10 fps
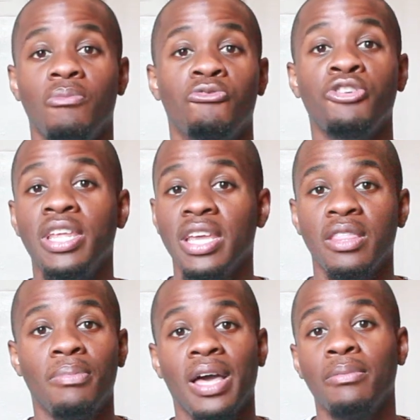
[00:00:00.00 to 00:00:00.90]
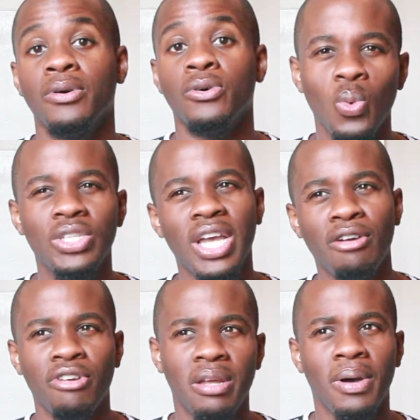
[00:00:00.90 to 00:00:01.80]
reading the Bible, which I
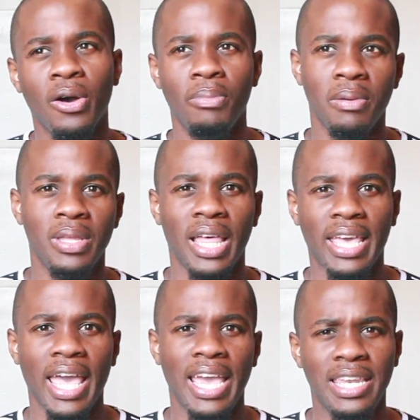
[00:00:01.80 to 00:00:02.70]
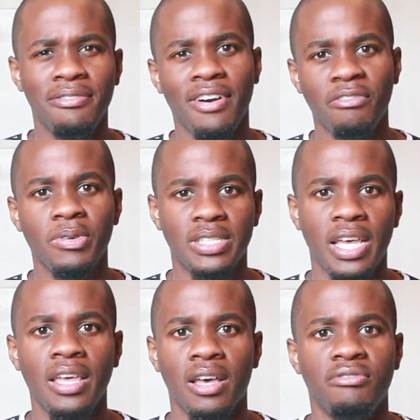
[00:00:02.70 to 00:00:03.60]
read about maybe like
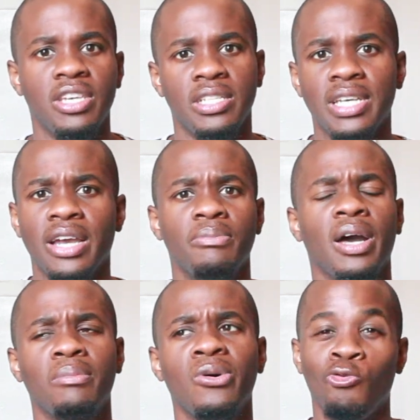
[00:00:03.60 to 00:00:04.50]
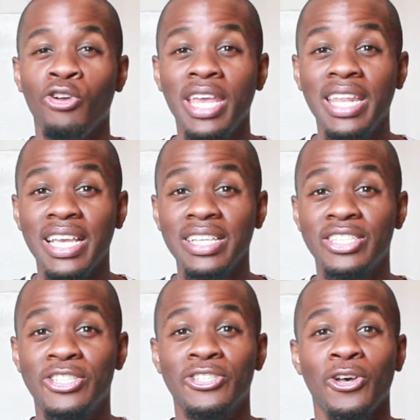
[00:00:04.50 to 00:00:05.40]
85% of the entire Bible, reading
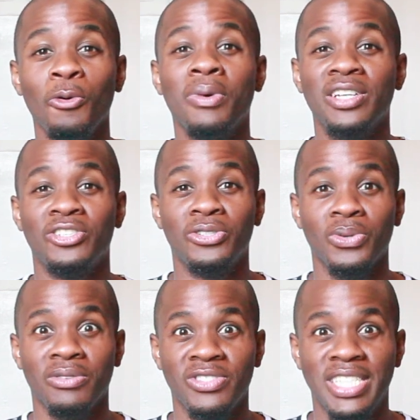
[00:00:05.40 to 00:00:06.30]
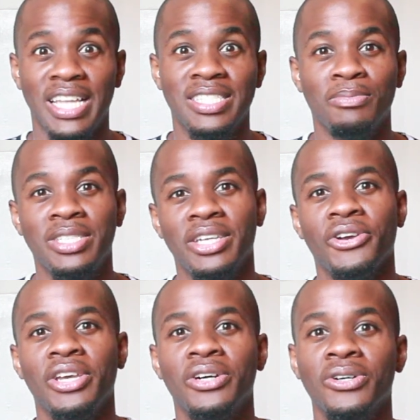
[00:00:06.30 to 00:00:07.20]
so much sort of dense
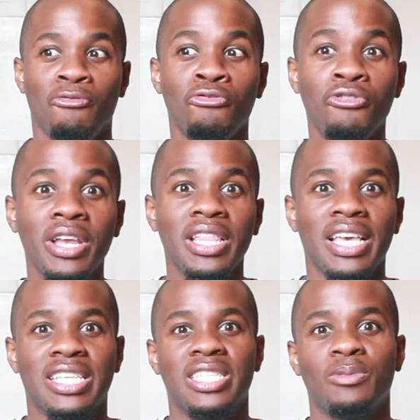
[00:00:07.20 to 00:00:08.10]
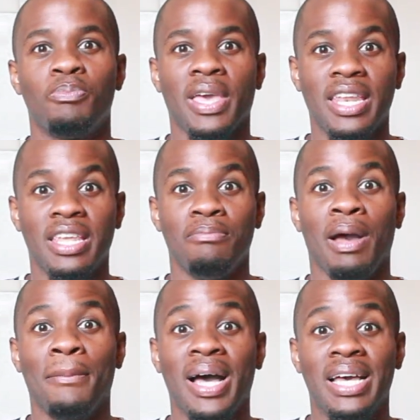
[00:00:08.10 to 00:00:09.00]
material really expanded my
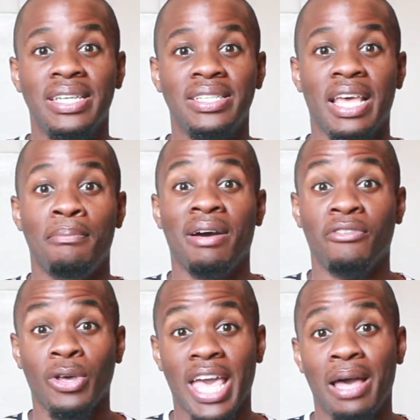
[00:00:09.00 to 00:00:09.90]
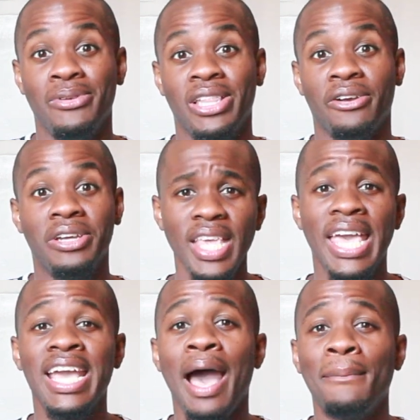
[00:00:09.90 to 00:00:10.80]
mind and my vocabulary
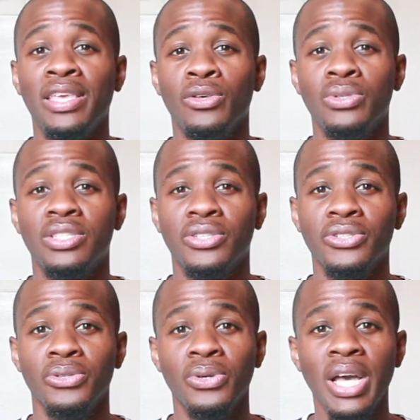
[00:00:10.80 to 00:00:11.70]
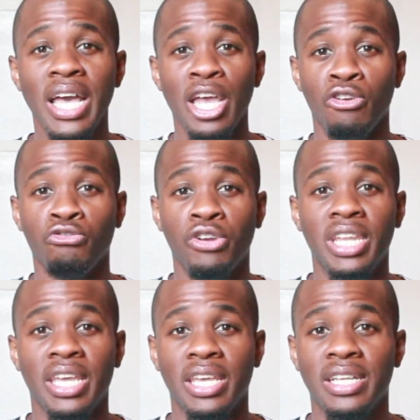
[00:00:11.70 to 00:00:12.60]
and got me used to
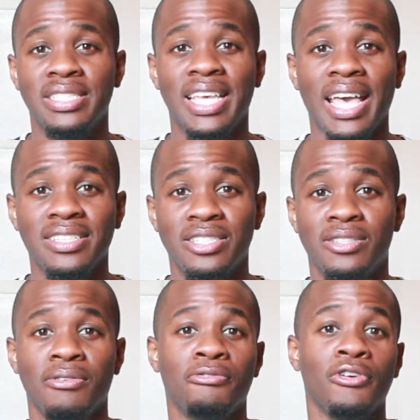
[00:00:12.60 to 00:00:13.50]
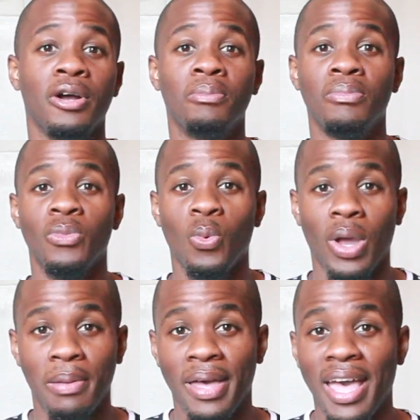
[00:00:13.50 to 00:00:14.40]
reading text from
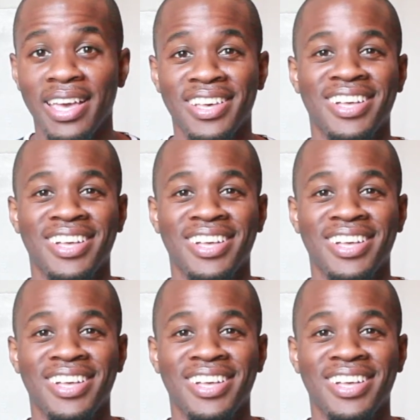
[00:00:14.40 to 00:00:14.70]
way back.